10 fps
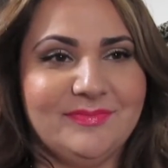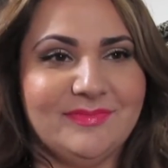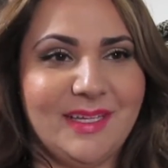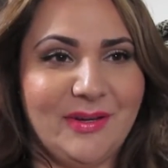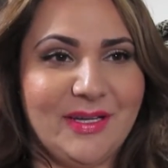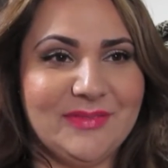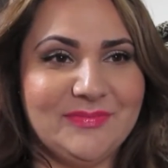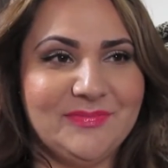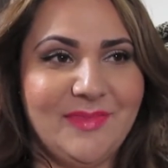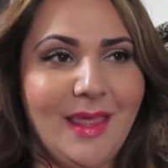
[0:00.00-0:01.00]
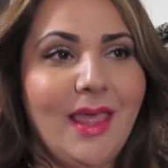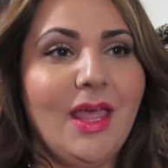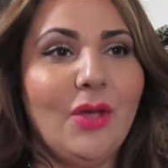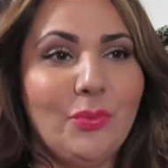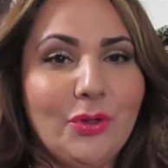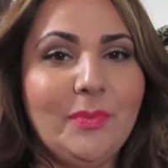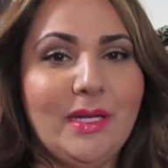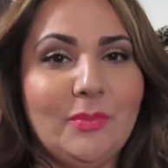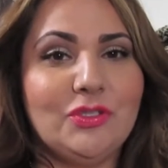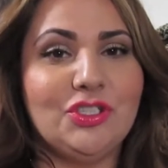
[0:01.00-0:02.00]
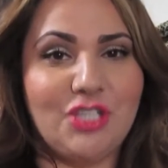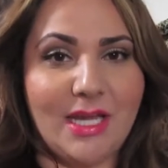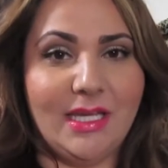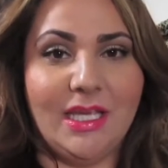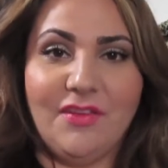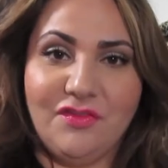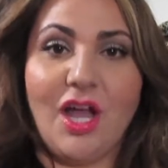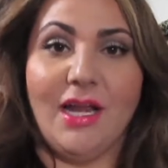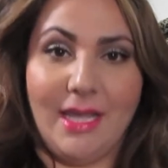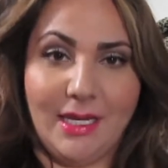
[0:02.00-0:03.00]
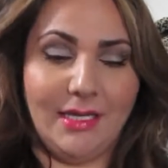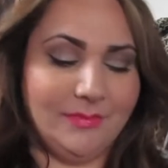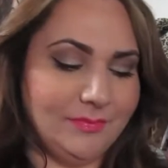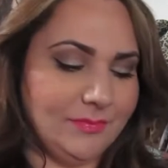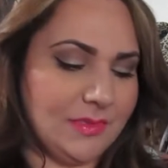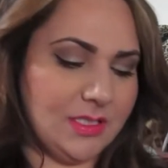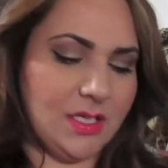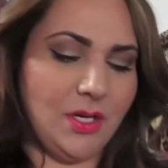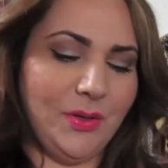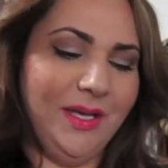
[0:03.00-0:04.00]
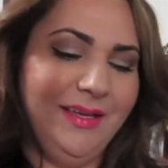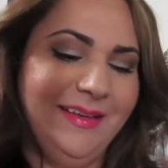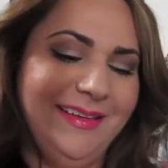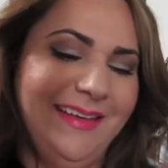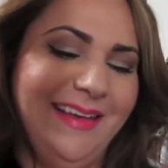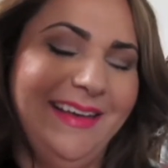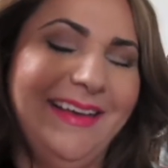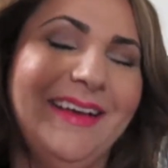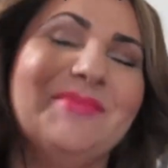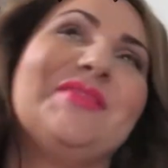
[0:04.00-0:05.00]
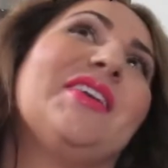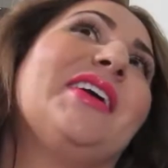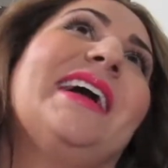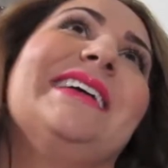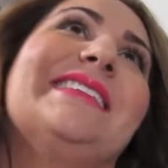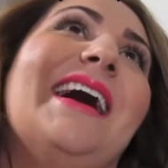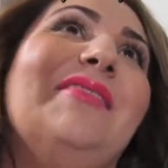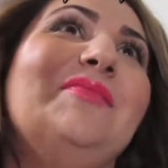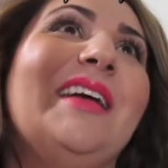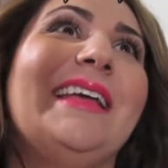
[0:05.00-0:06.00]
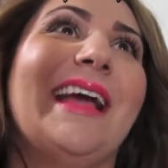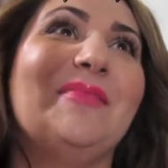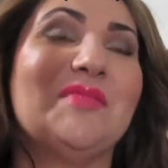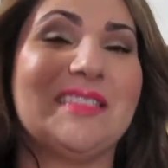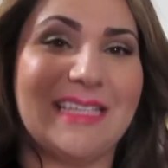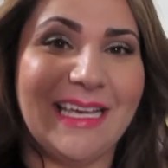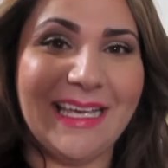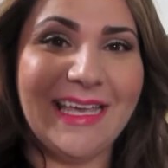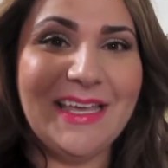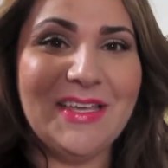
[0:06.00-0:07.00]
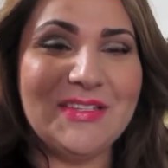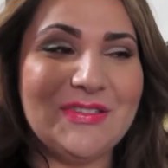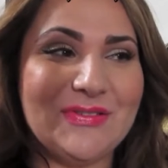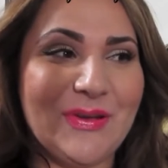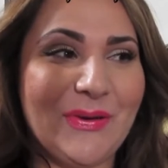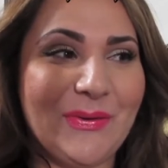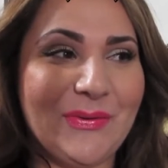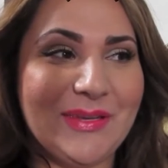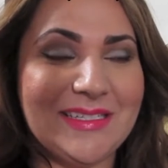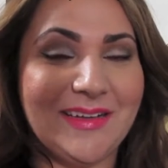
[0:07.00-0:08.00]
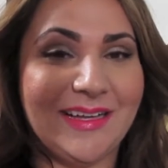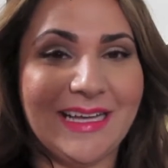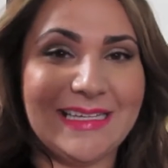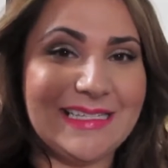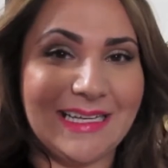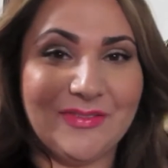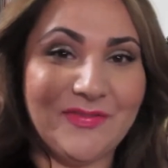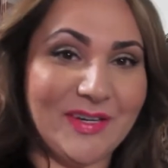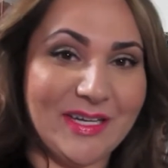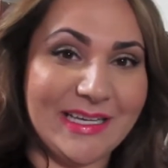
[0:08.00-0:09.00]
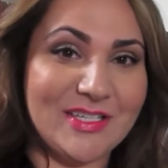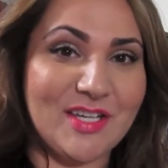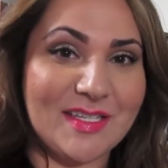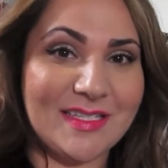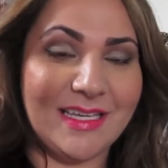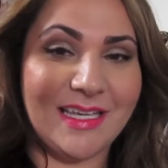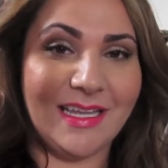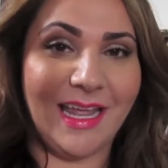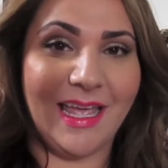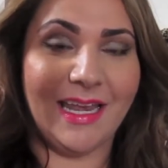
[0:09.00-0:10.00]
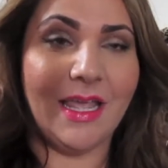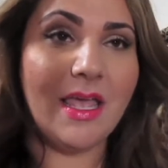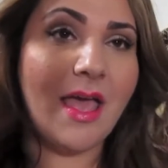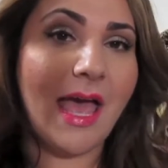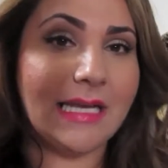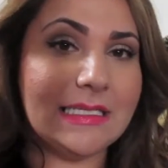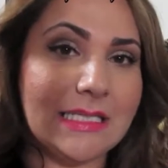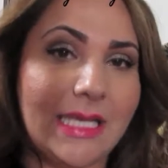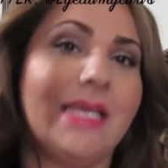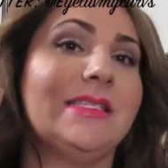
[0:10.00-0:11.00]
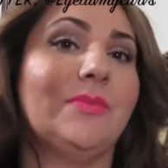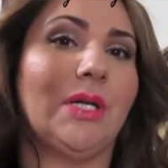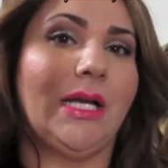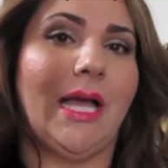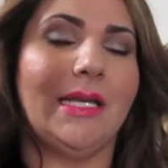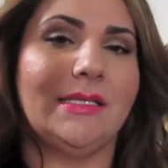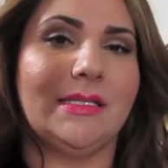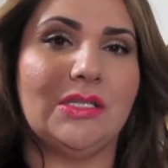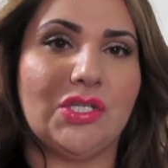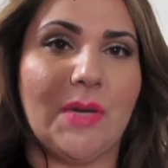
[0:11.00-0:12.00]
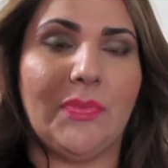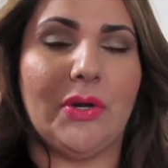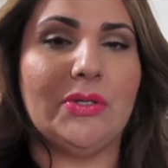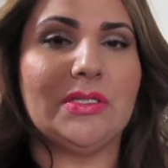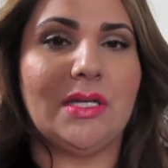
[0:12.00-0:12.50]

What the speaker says: There we go. Real minimal shedding, if not any. So, I'm sorry guys, I'm sick, so you can tell I kind of sound very congested and had a slight case of bronchitis and strep throat.